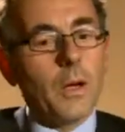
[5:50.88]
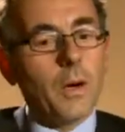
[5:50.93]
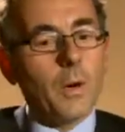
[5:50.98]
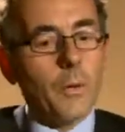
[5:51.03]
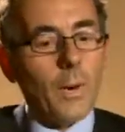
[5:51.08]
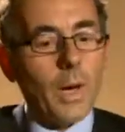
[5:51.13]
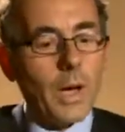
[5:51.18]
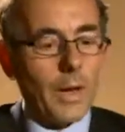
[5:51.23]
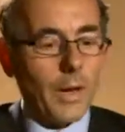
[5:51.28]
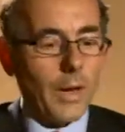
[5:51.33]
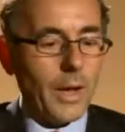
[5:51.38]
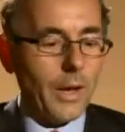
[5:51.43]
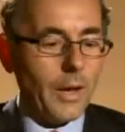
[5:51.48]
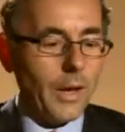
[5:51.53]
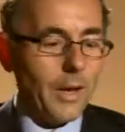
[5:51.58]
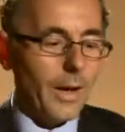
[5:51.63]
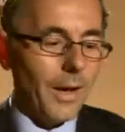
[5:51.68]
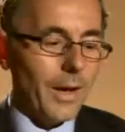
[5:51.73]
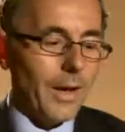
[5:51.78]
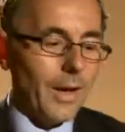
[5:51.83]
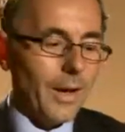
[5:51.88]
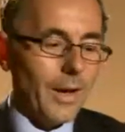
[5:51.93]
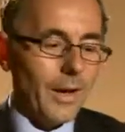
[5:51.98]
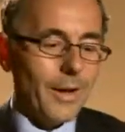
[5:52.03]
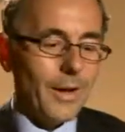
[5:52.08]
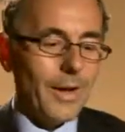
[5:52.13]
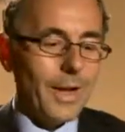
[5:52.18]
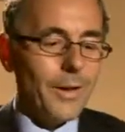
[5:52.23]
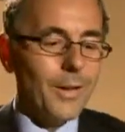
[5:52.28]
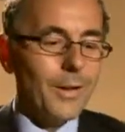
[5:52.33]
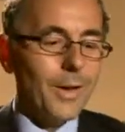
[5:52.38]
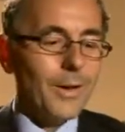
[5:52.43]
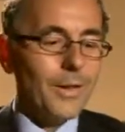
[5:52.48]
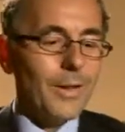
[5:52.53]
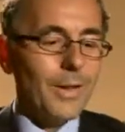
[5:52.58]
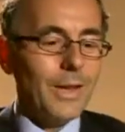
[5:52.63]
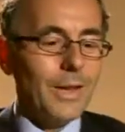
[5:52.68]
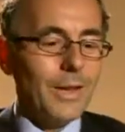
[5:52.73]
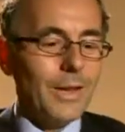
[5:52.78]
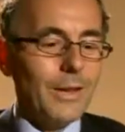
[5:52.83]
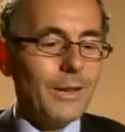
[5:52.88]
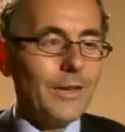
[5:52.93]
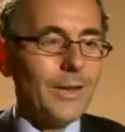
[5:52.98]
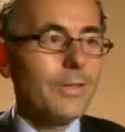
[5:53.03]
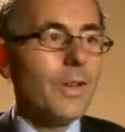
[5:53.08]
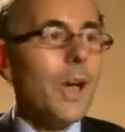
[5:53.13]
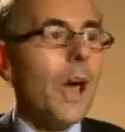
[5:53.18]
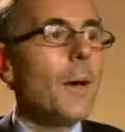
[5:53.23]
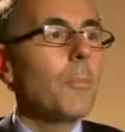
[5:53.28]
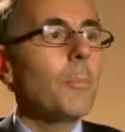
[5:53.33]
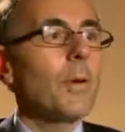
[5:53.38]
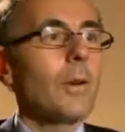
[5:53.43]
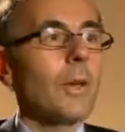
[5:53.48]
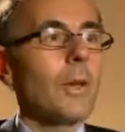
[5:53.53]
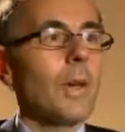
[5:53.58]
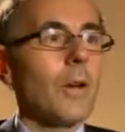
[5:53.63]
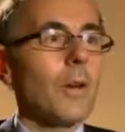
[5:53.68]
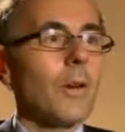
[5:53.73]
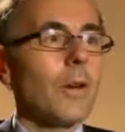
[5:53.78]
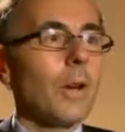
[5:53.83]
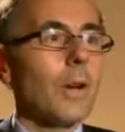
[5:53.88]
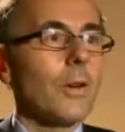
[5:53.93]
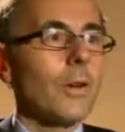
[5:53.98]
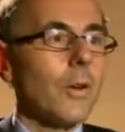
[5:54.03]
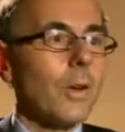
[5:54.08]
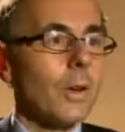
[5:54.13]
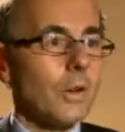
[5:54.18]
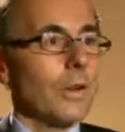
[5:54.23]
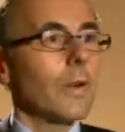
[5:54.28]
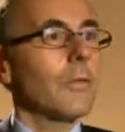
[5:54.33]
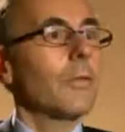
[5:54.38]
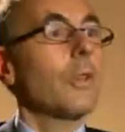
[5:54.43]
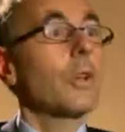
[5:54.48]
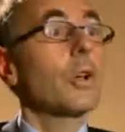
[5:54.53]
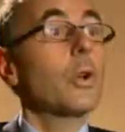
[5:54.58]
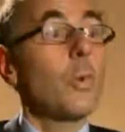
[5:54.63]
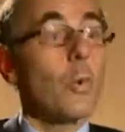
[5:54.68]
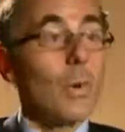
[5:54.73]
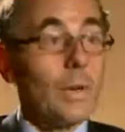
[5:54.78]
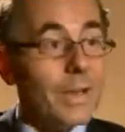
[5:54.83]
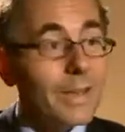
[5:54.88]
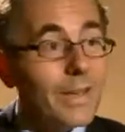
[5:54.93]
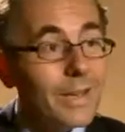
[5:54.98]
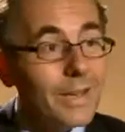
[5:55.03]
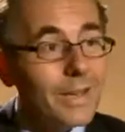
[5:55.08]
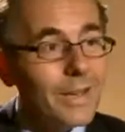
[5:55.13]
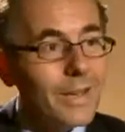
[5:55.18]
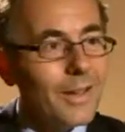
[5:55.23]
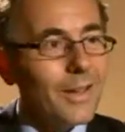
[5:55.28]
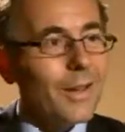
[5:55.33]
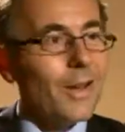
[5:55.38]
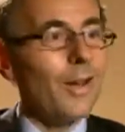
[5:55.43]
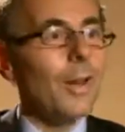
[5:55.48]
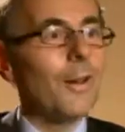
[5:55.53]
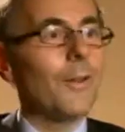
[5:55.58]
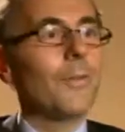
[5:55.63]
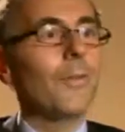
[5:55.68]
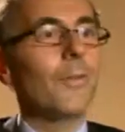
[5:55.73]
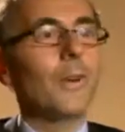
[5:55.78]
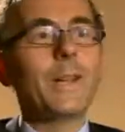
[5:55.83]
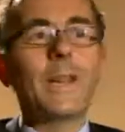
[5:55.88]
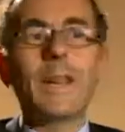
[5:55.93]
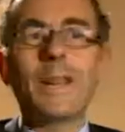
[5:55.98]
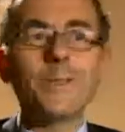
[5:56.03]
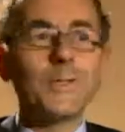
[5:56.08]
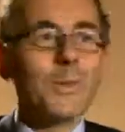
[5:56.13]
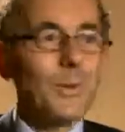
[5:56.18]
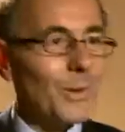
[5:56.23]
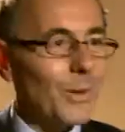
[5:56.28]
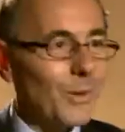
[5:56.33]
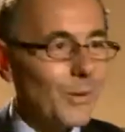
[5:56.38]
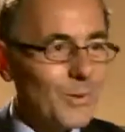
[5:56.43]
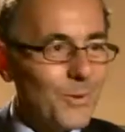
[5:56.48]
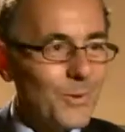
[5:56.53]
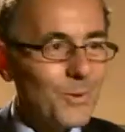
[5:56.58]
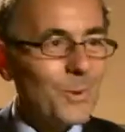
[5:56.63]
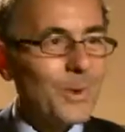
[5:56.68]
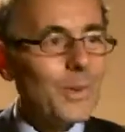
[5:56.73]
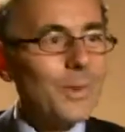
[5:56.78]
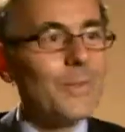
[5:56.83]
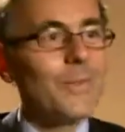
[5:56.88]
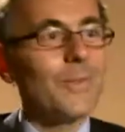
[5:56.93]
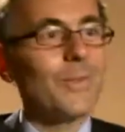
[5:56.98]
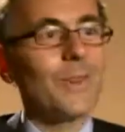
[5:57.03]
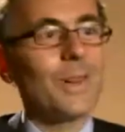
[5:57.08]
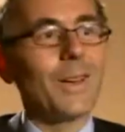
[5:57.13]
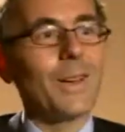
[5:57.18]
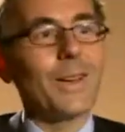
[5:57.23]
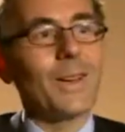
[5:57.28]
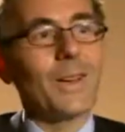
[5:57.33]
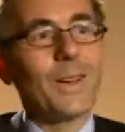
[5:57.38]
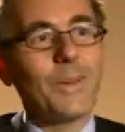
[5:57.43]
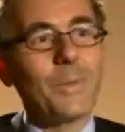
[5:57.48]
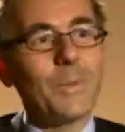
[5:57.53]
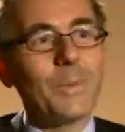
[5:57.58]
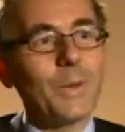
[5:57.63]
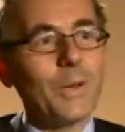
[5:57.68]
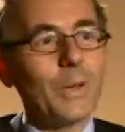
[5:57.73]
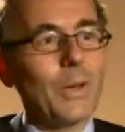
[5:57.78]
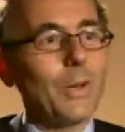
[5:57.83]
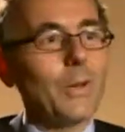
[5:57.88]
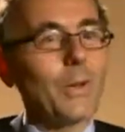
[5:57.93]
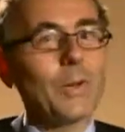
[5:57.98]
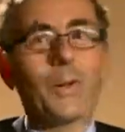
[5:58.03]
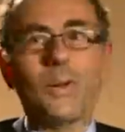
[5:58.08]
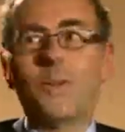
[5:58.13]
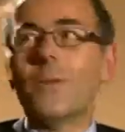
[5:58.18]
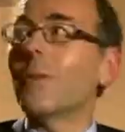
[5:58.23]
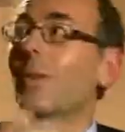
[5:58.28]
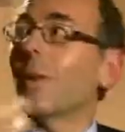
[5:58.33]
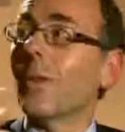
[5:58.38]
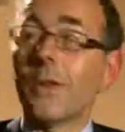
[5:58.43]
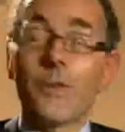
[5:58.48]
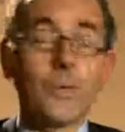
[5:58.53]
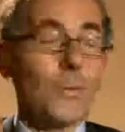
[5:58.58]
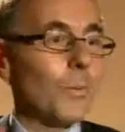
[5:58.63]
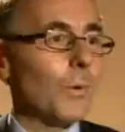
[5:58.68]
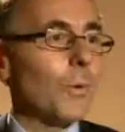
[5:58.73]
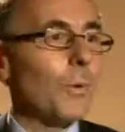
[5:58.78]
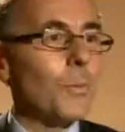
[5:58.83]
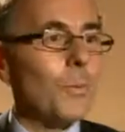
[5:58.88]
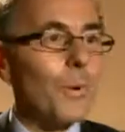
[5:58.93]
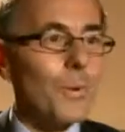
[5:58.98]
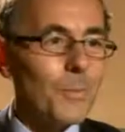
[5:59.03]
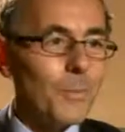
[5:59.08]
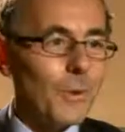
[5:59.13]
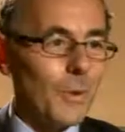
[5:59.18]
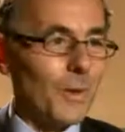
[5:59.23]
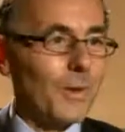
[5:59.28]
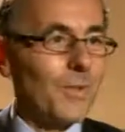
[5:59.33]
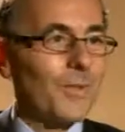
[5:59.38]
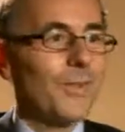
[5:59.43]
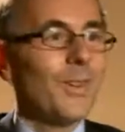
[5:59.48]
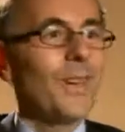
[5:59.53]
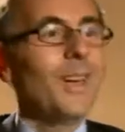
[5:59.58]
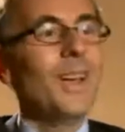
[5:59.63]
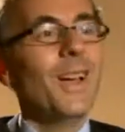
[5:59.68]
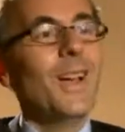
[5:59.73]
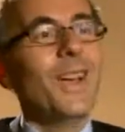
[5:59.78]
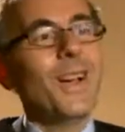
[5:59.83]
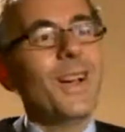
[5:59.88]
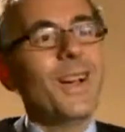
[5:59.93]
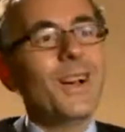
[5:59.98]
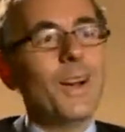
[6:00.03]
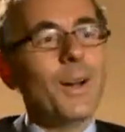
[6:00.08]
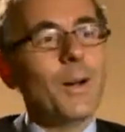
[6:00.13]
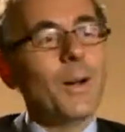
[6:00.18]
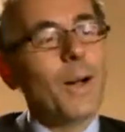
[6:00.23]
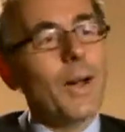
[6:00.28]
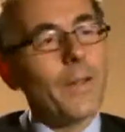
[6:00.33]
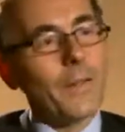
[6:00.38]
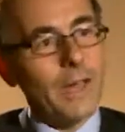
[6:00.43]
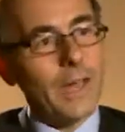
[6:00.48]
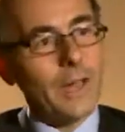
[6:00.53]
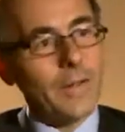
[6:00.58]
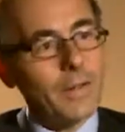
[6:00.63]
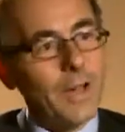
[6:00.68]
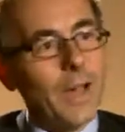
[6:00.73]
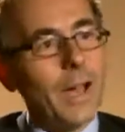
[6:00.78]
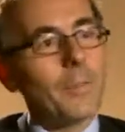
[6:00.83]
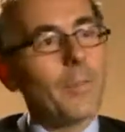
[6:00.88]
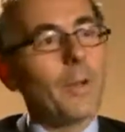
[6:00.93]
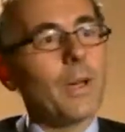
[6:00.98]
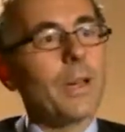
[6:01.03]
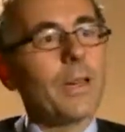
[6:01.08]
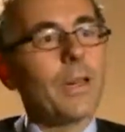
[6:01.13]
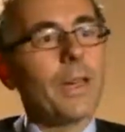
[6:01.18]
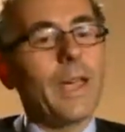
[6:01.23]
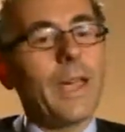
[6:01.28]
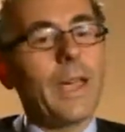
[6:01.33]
Well, I think the topic, I'll call it, of liquidity of financial instruments, you could fill this room with books on that topic.